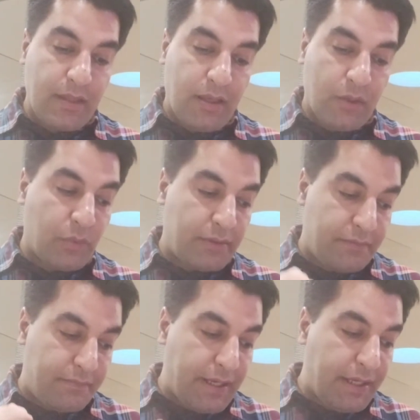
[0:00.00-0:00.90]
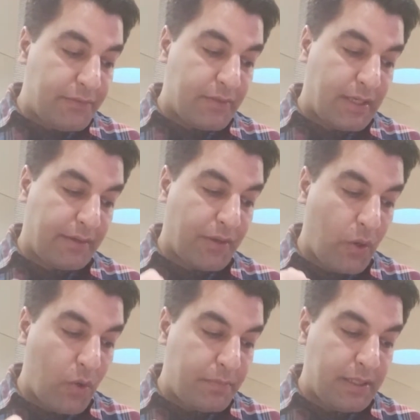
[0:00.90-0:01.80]
With faith and
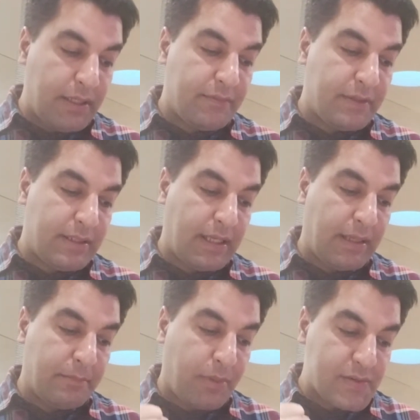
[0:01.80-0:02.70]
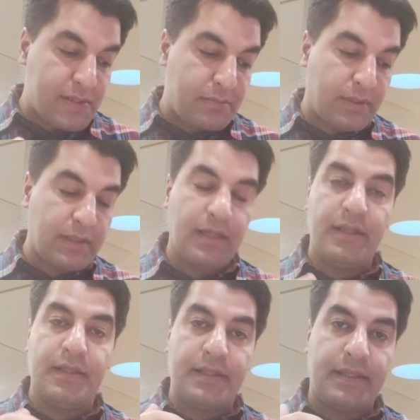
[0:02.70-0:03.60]
hope, even the impossible
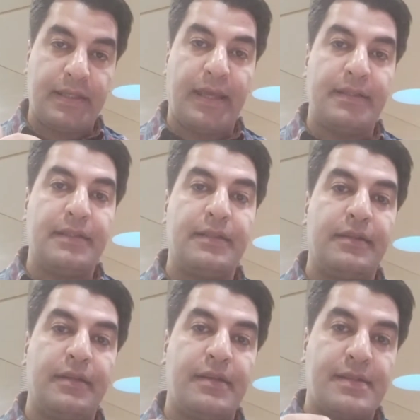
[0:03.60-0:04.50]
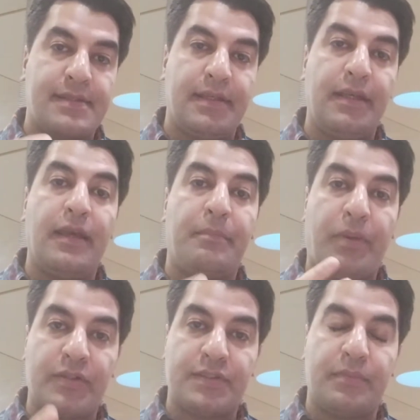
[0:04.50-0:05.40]
can see
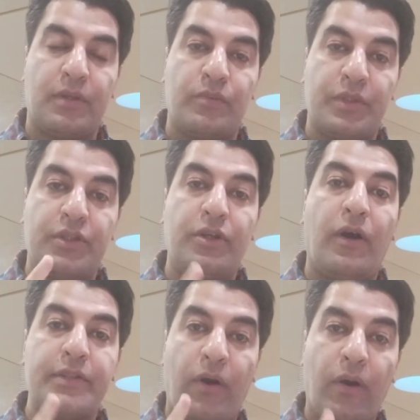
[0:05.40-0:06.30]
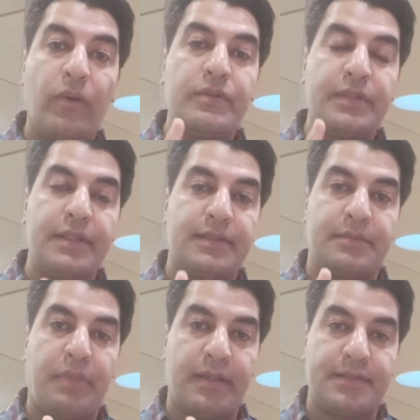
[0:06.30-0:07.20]
possible. With God, all things is
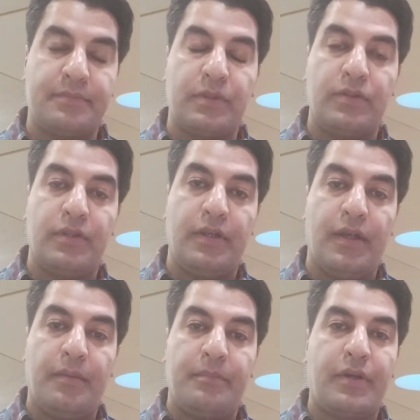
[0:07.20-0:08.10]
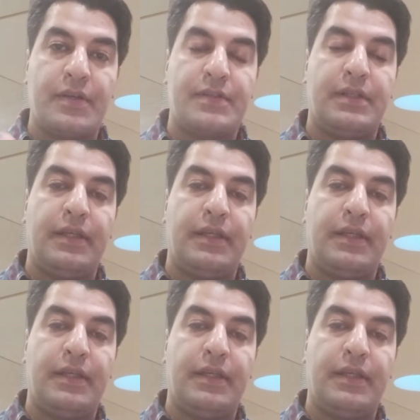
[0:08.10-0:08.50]
possible because the